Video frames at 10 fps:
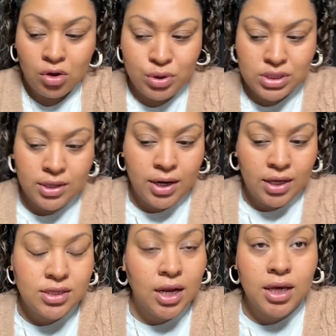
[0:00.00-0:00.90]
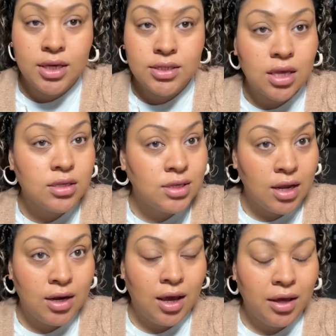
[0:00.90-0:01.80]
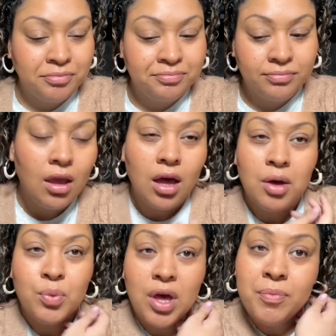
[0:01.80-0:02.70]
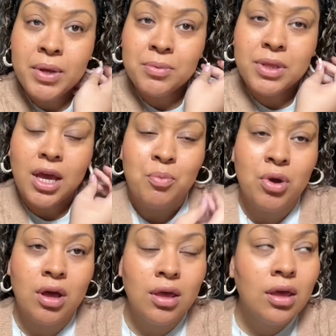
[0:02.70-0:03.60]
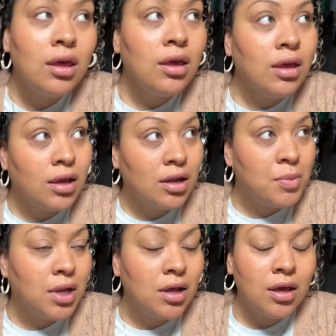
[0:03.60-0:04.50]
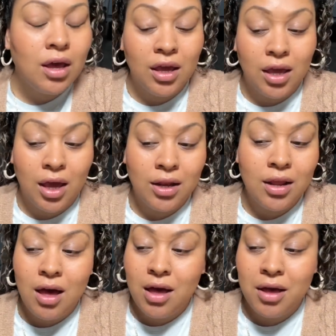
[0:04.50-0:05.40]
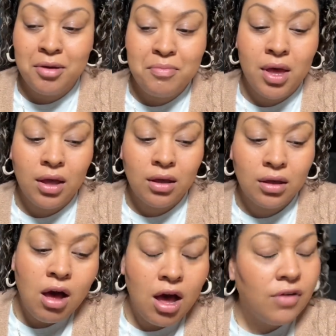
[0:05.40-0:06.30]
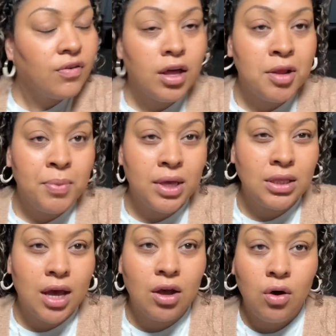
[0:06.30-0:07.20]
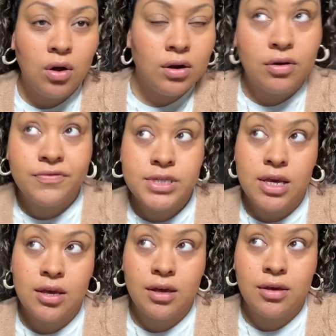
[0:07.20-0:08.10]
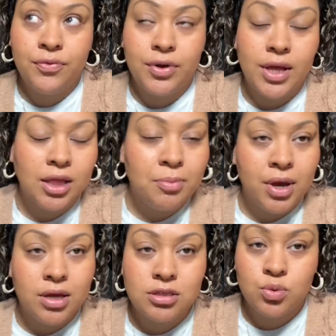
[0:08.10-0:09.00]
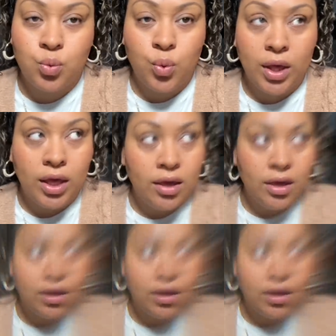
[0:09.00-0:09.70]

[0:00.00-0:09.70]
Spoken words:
What's today? Today is Saturday. We haven't picked up the camera in a minute again. I've kind of been like on and off sick for like the past week.